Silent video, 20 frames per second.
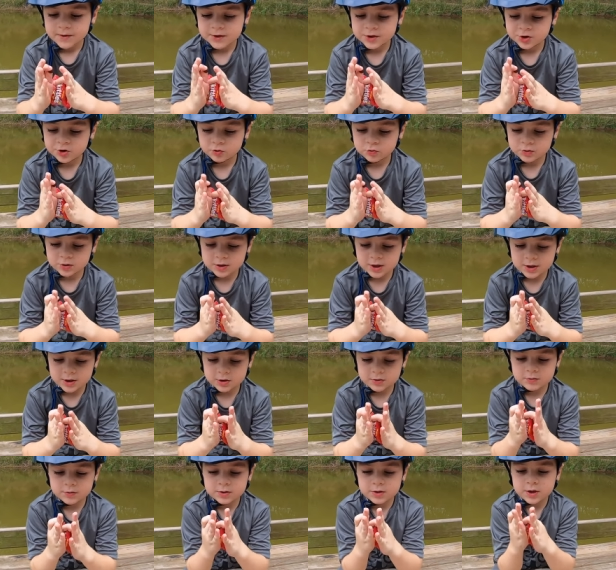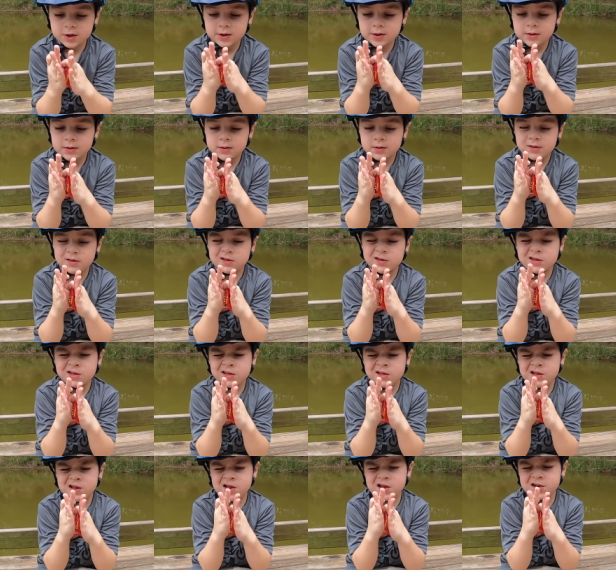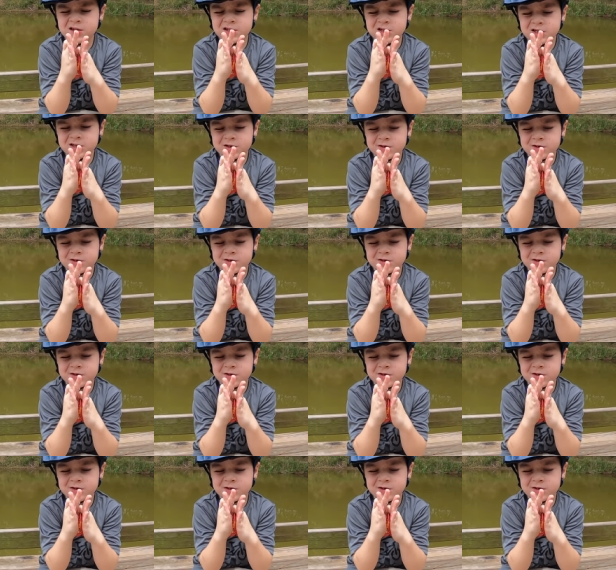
short tires like this.